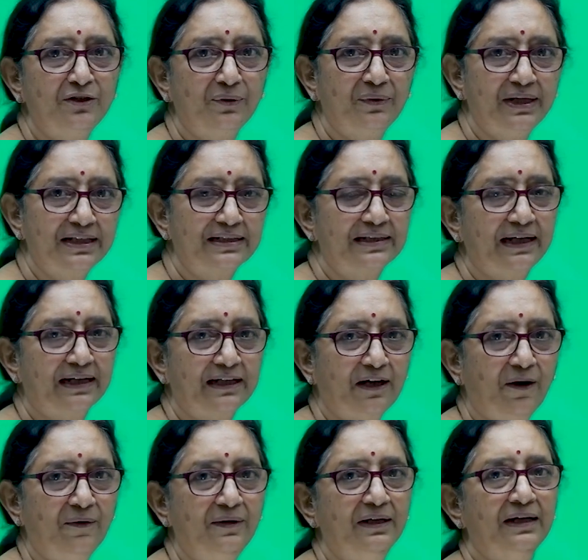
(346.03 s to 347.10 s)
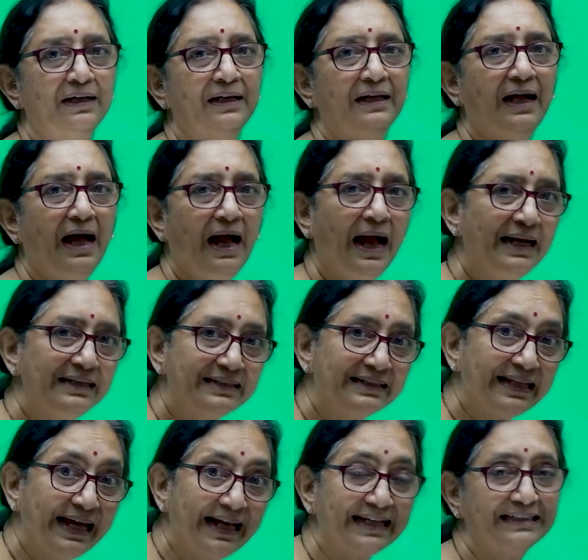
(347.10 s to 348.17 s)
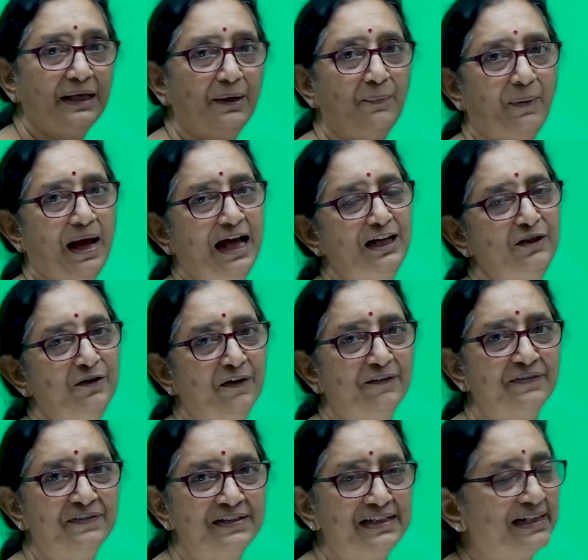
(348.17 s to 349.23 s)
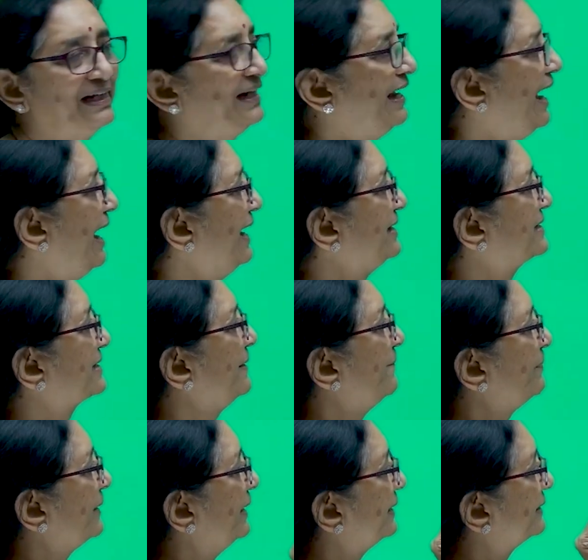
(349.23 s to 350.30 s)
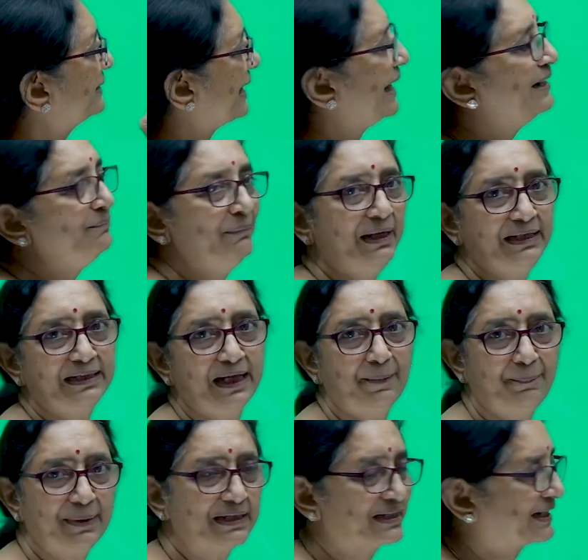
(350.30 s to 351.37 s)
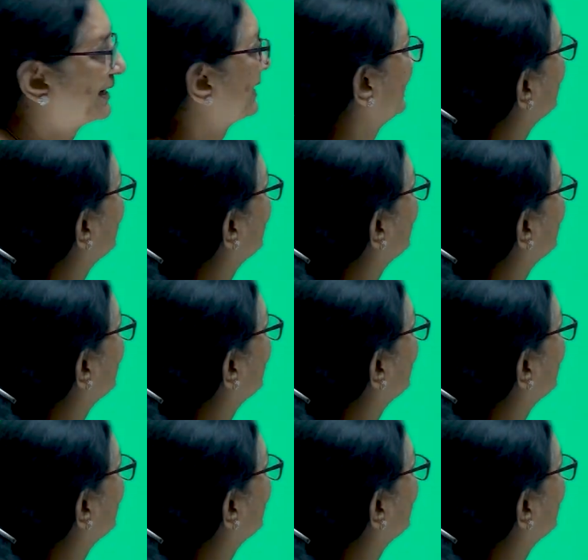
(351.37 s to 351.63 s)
reach the ground and take the value of g as 10 meter per second